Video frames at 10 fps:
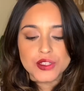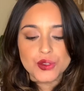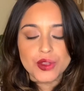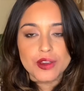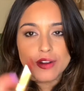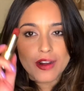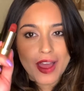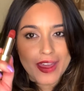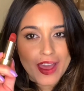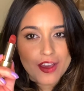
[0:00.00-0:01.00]
here I
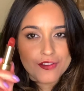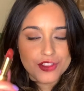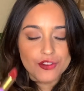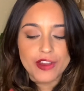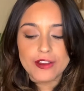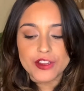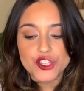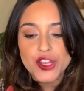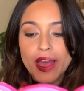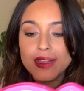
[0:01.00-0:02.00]
have the Velvet
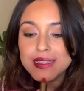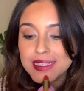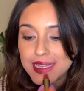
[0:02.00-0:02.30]
Jazz.